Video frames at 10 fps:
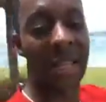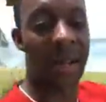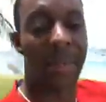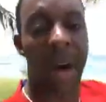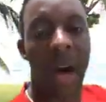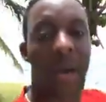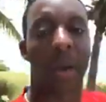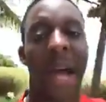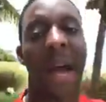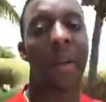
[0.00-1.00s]
kicking the ball
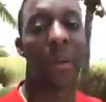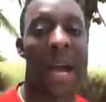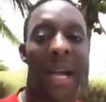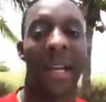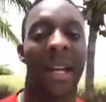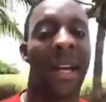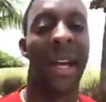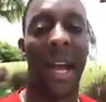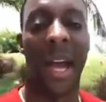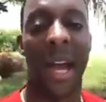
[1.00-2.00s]
around, right?
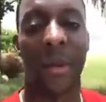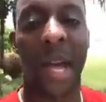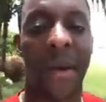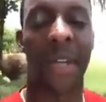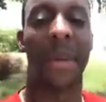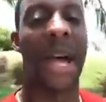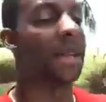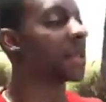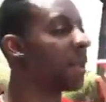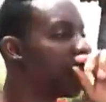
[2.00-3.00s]
And we're having a
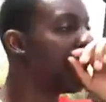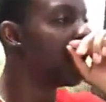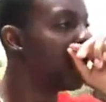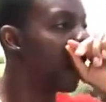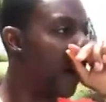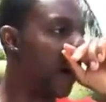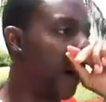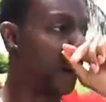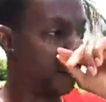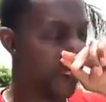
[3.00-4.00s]
blast.
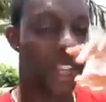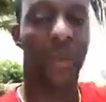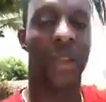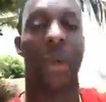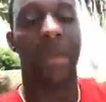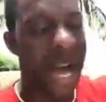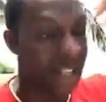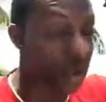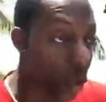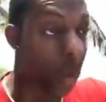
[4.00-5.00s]
That's when your mind
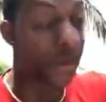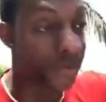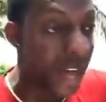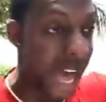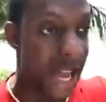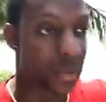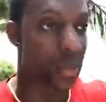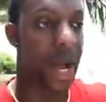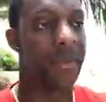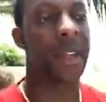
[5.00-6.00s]
is going fast,
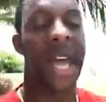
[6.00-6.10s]
right?